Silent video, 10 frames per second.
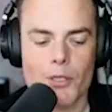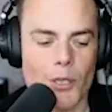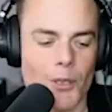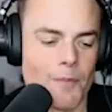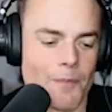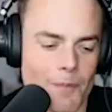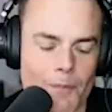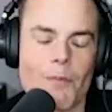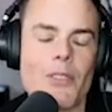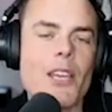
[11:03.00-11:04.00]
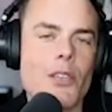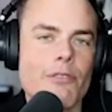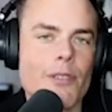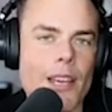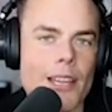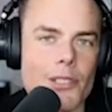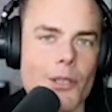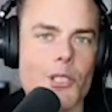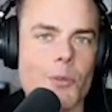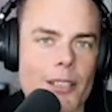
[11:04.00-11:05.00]
So thank you for that
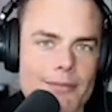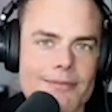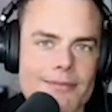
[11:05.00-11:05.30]
encouragement.